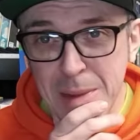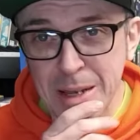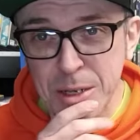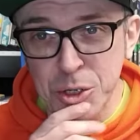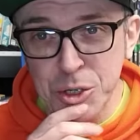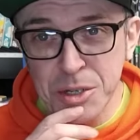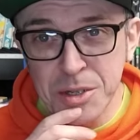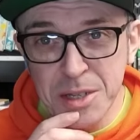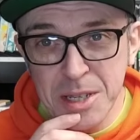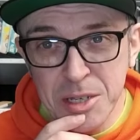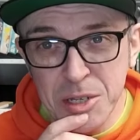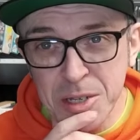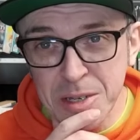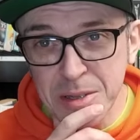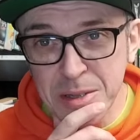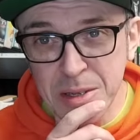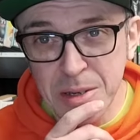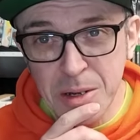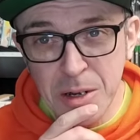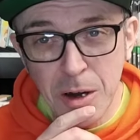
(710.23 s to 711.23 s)
mentioned this
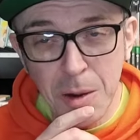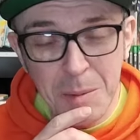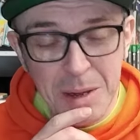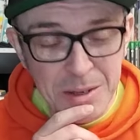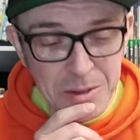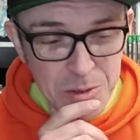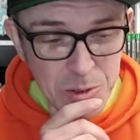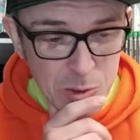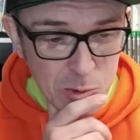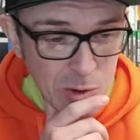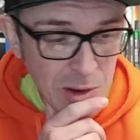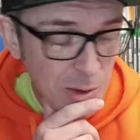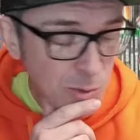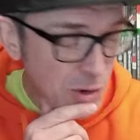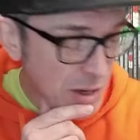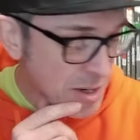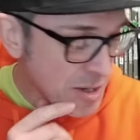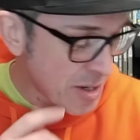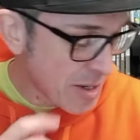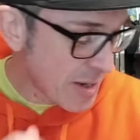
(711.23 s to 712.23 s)
in the comments as well
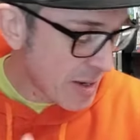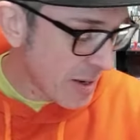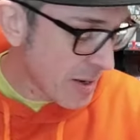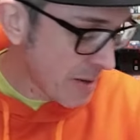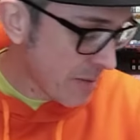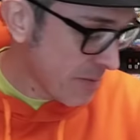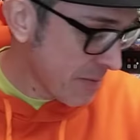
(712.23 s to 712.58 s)
recently.